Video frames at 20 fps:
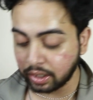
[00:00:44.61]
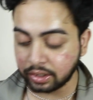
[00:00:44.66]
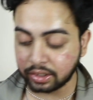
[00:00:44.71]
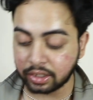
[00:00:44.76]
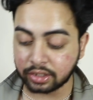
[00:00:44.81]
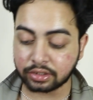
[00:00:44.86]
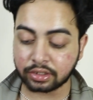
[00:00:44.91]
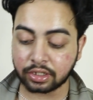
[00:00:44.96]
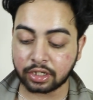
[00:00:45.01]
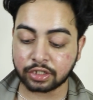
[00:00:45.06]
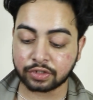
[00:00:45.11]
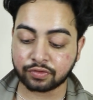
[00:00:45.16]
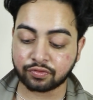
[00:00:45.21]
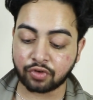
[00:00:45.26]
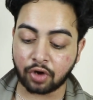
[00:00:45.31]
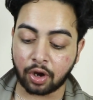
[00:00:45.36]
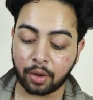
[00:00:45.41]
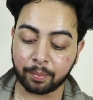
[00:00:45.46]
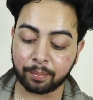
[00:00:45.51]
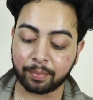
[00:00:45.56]
This is
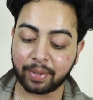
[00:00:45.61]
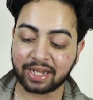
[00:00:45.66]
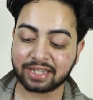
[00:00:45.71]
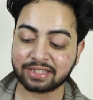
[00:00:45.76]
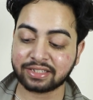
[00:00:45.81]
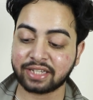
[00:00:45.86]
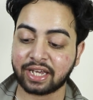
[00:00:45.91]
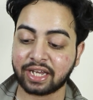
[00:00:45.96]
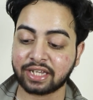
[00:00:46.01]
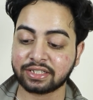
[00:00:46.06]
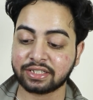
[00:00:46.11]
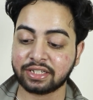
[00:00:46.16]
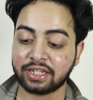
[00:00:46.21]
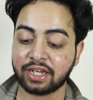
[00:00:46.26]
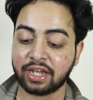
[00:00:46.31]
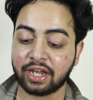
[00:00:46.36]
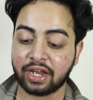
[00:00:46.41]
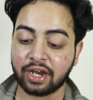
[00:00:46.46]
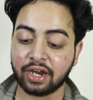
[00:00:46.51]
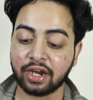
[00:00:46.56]
from Big Sexy
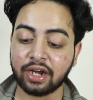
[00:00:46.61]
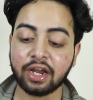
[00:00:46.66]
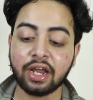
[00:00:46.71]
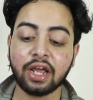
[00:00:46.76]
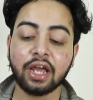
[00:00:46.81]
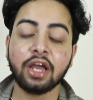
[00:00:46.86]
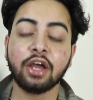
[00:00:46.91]
Hair.